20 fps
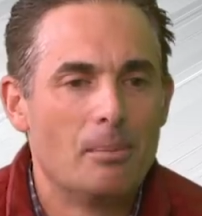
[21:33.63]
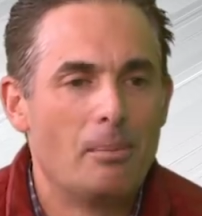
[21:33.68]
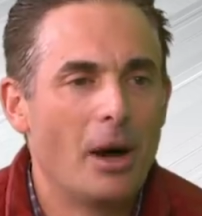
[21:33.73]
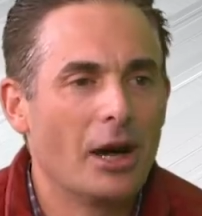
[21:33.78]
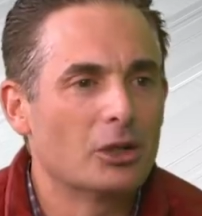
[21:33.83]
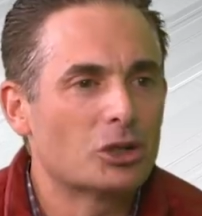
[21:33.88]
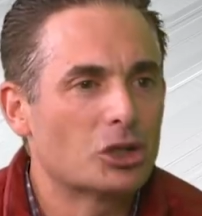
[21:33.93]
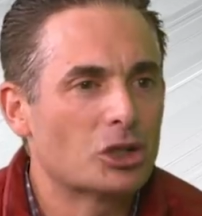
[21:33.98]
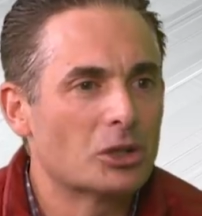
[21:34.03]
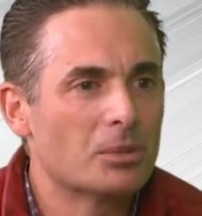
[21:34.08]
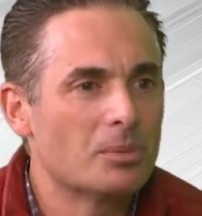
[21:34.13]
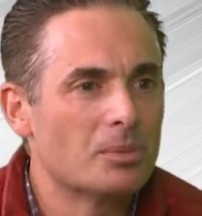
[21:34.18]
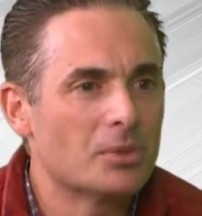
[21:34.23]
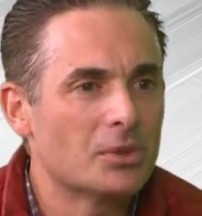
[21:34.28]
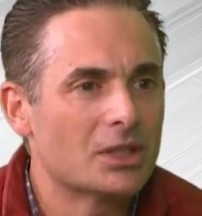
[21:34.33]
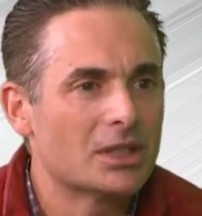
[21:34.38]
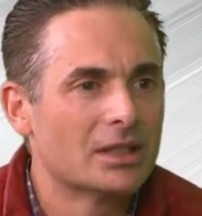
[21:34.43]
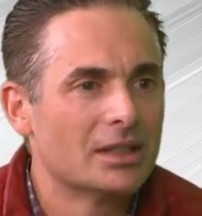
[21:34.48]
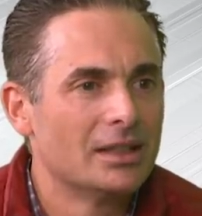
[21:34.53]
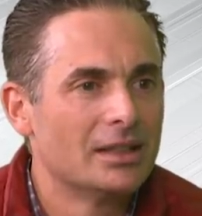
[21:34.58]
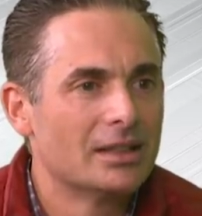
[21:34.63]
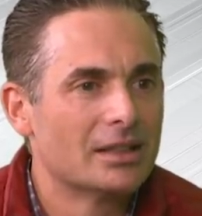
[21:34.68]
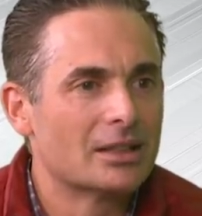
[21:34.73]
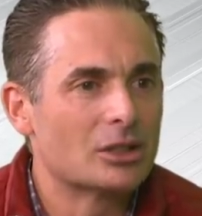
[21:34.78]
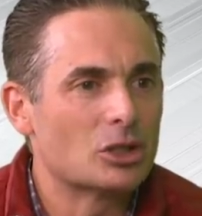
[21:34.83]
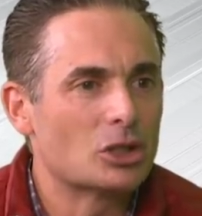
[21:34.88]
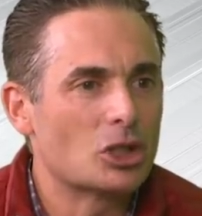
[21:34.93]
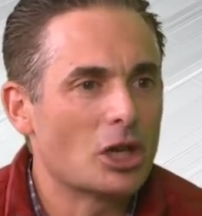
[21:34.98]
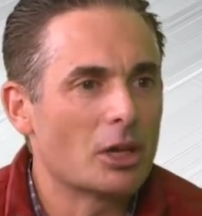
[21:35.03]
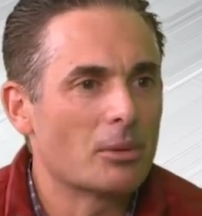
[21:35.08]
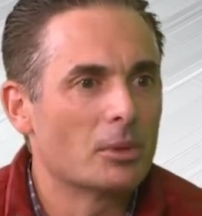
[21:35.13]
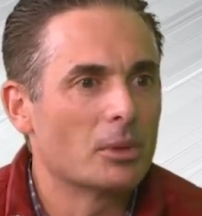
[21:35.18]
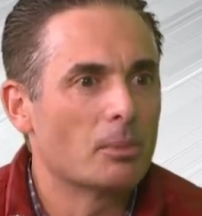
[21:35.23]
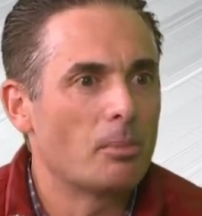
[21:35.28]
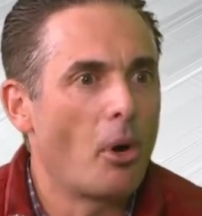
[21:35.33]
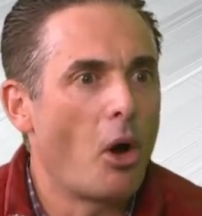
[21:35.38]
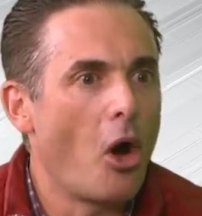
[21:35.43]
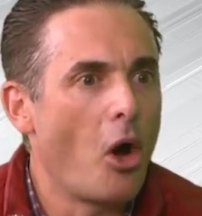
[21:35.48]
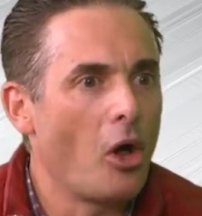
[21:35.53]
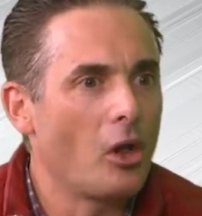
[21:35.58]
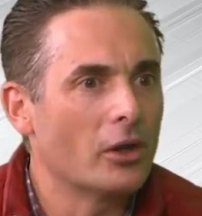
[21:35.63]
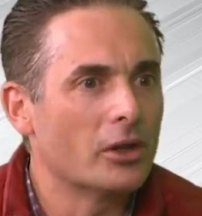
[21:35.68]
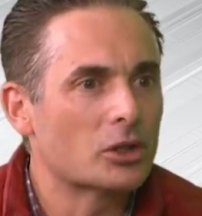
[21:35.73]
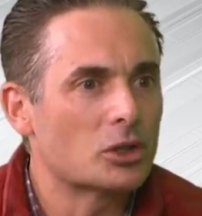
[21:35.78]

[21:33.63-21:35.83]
bunchems there's a gentleman, Paul,